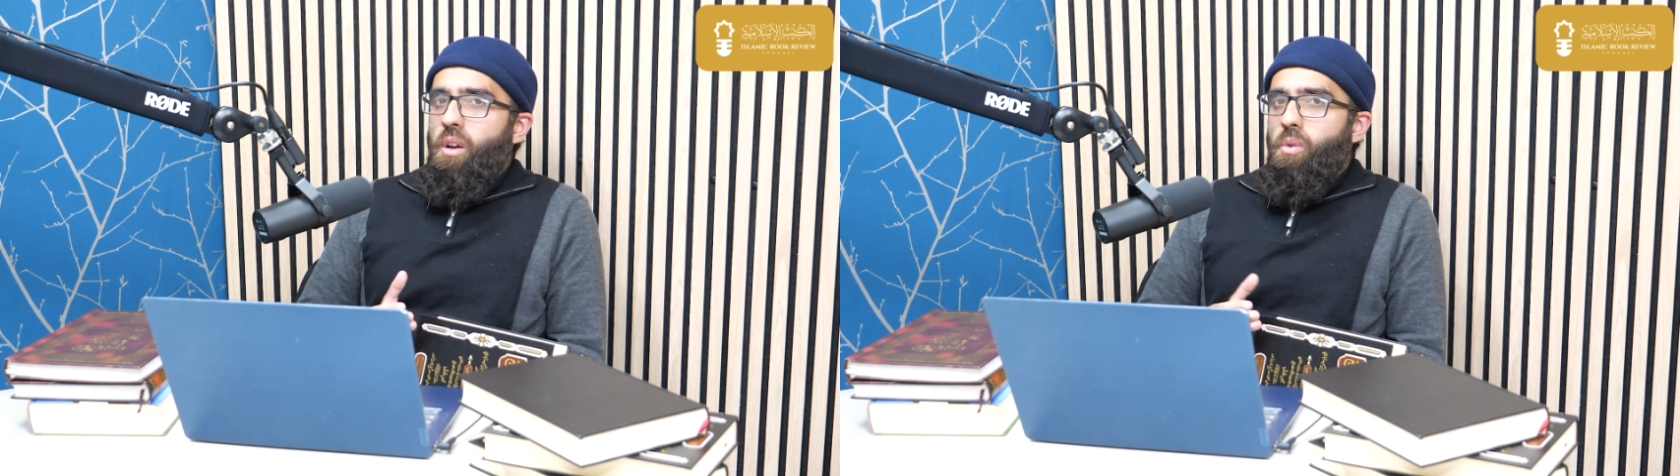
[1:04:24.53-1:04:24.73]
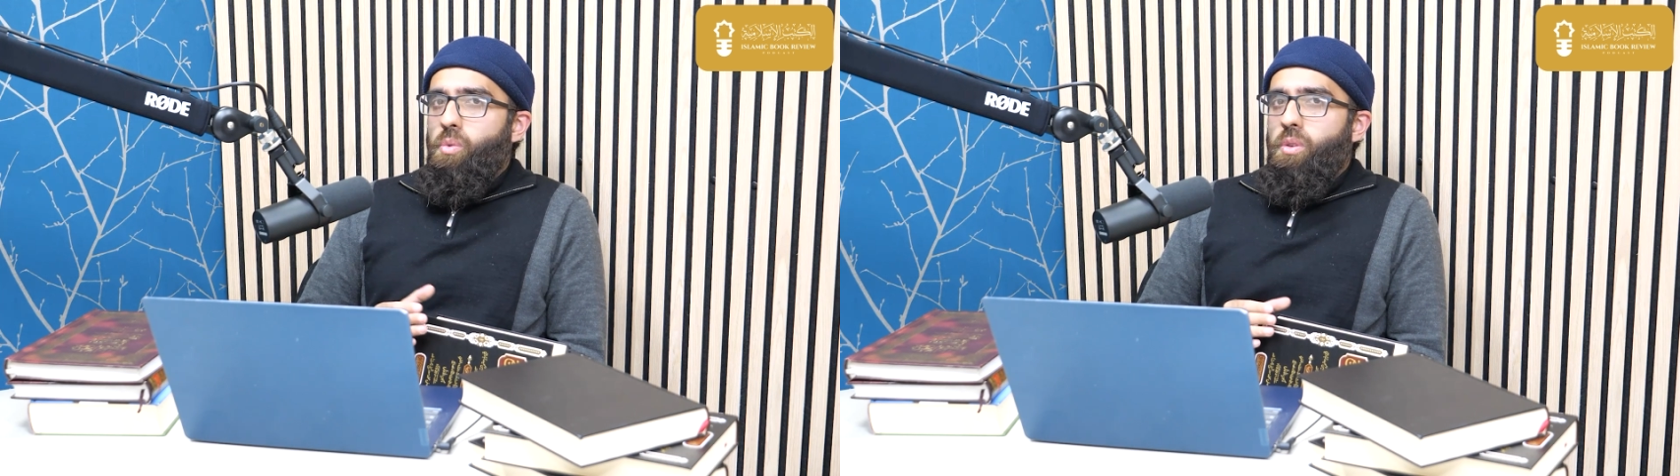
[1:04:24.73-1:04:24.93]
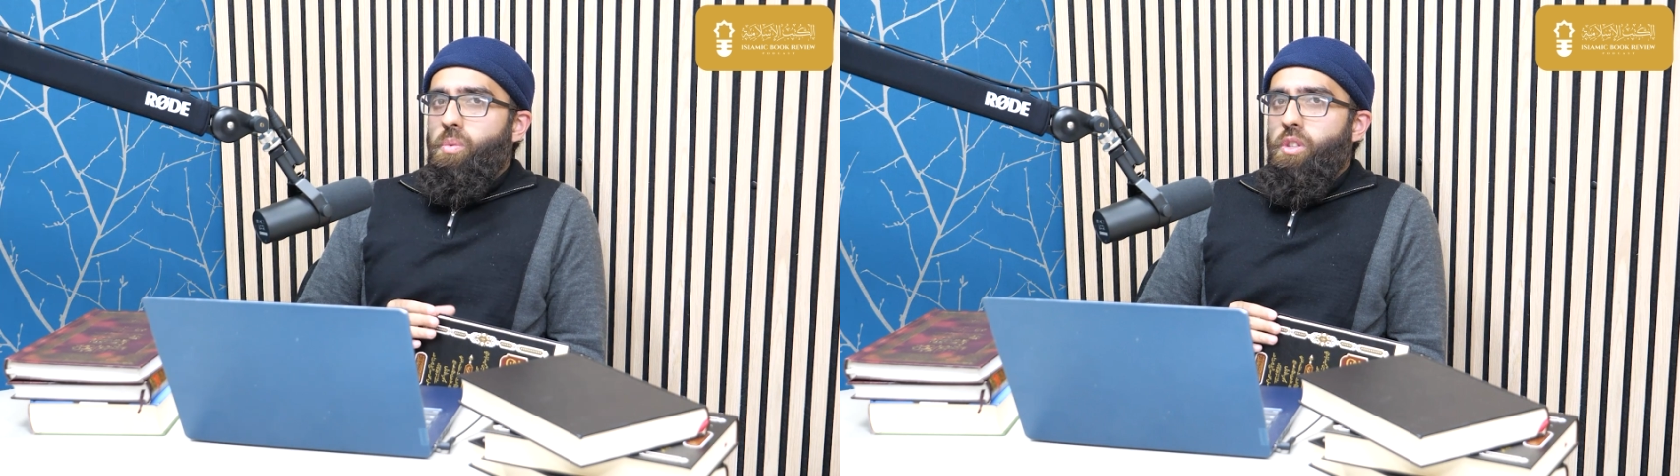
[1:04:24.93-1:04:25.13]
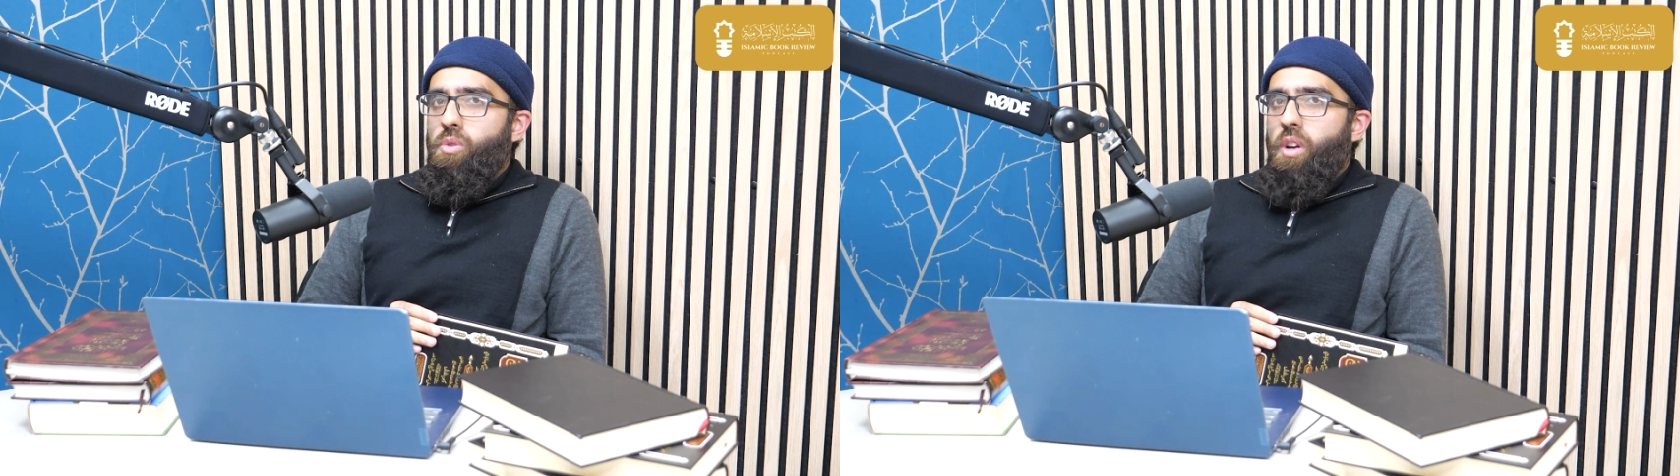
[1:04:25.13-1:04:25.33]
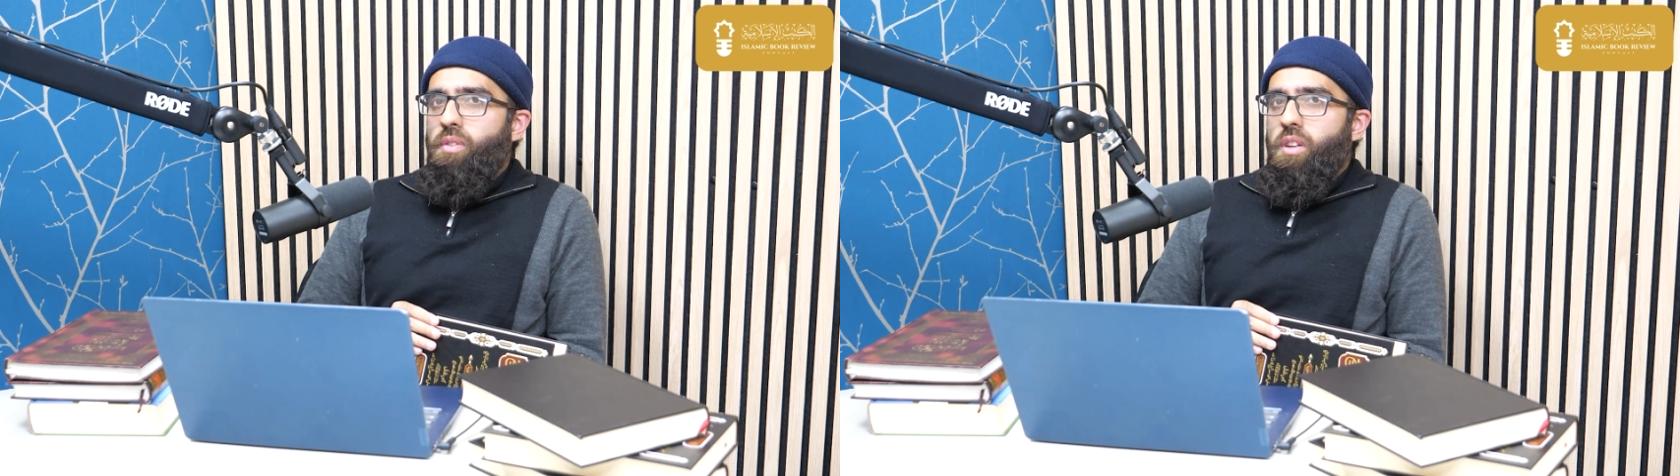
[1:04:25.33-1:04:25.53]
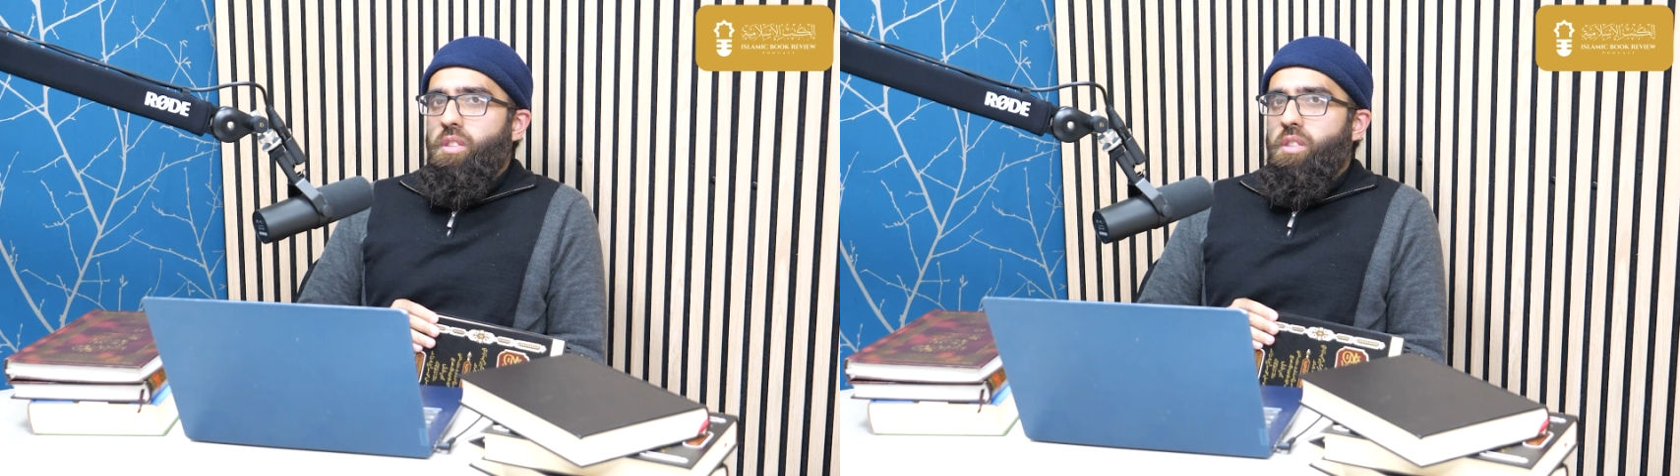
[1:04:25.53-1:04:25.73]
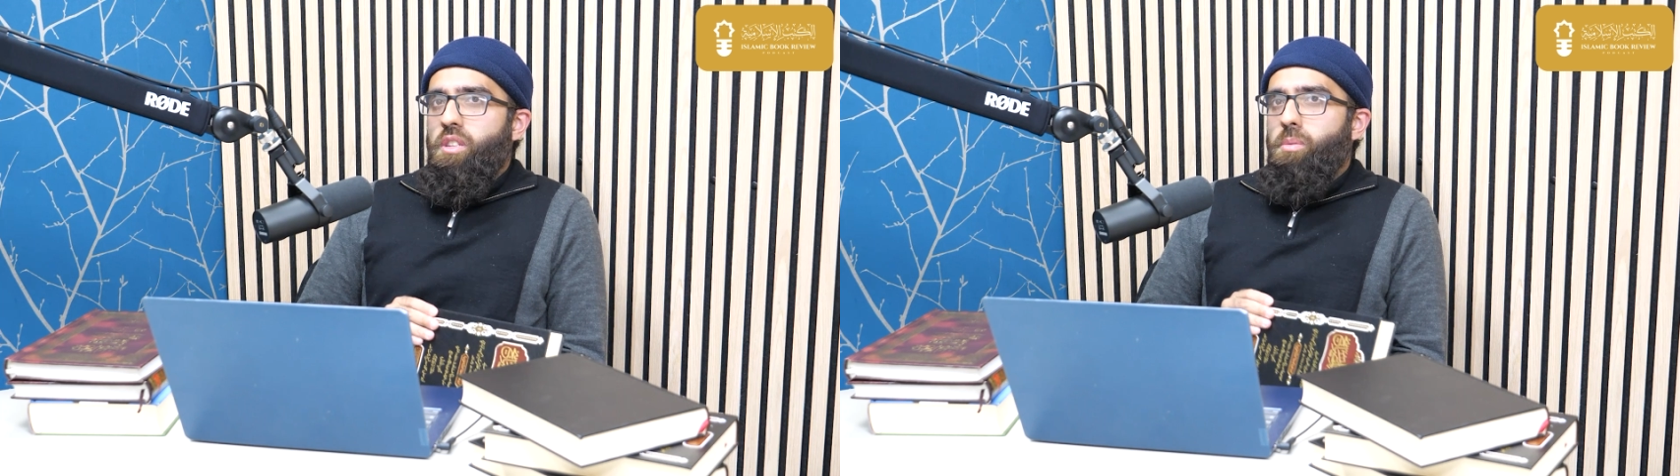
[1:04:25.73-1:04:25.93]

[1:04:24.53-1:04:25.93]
we do have the concern